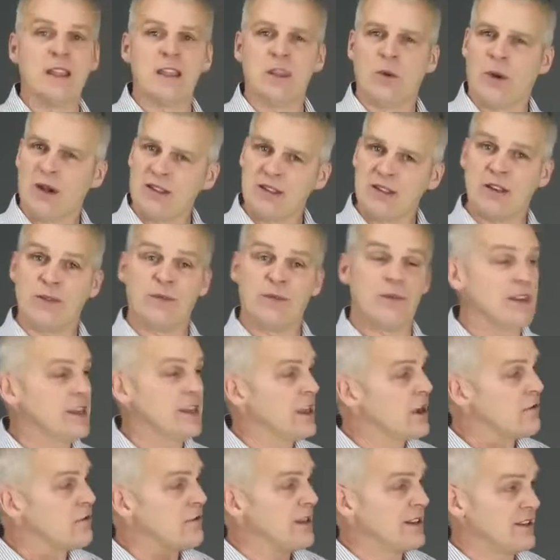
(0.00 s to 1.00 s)
Now, I did a
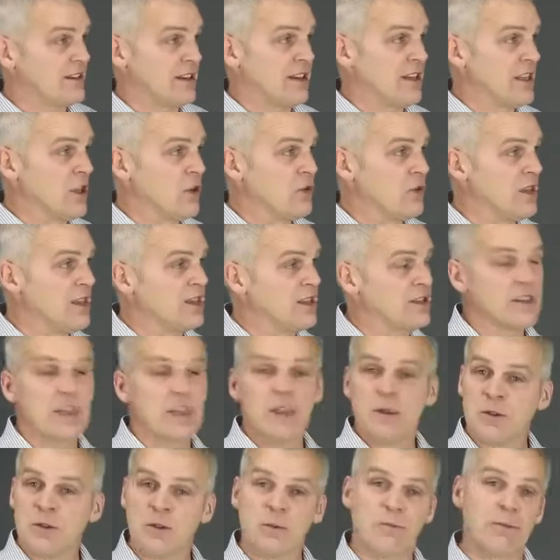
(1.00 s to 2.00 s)
video recently on this
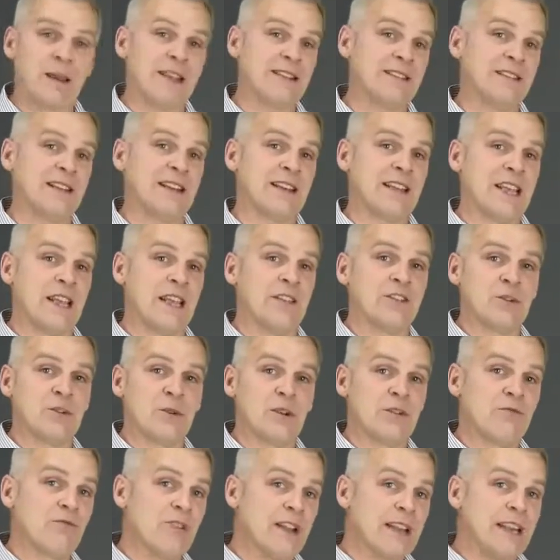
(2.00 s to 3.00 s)
that basically gives
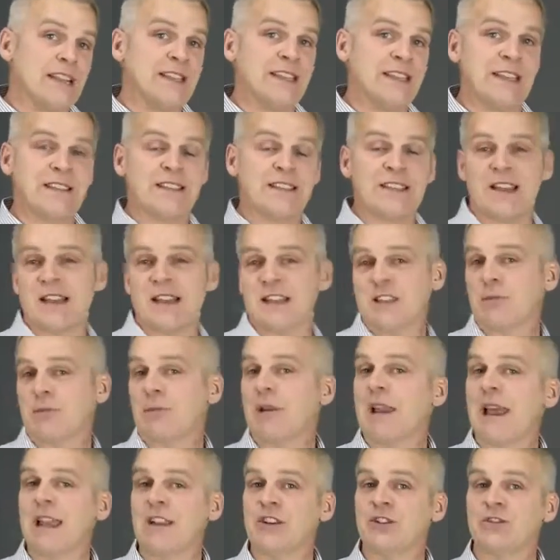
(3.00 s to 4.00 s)
you a really detailed
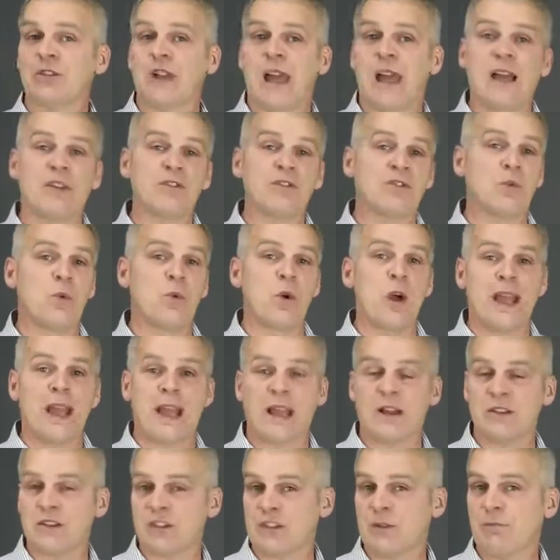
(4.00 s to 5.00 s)
explanation on how to
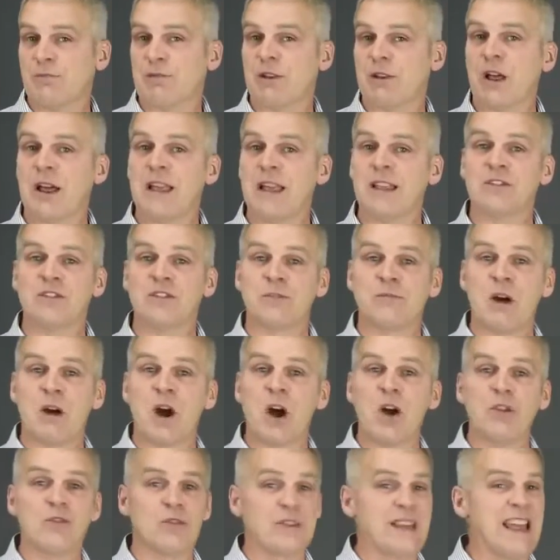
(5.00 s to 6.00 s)
work out supply and
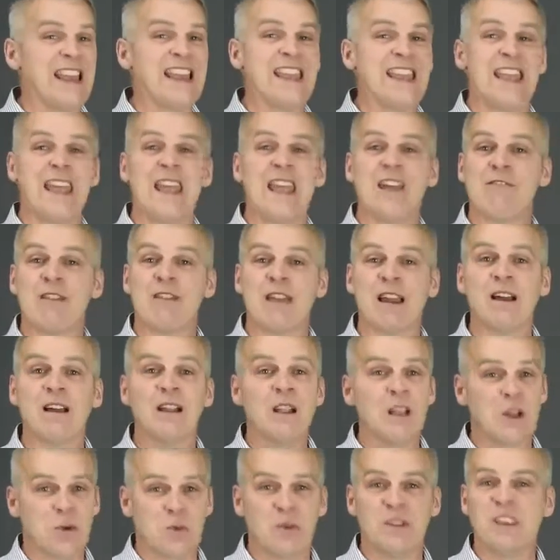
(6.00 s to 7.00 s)
demand on any area
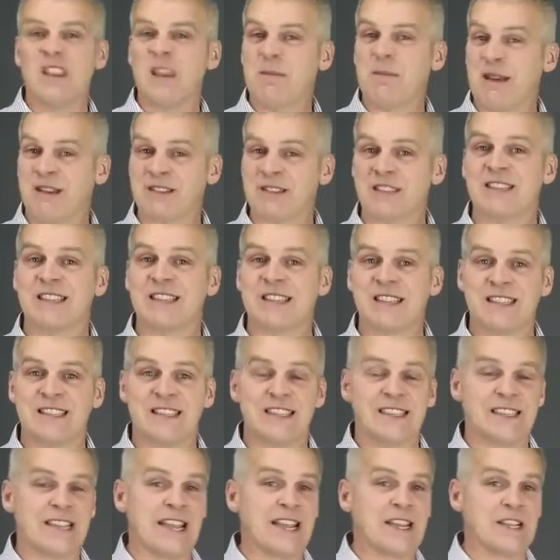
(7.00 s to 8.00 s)
within about
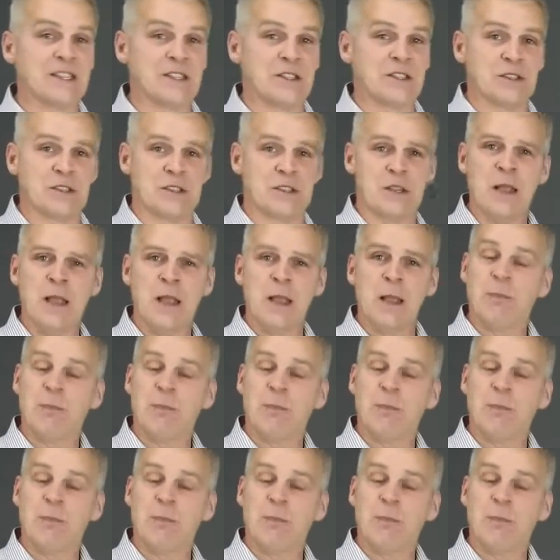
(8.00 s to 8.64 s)
60 seconds.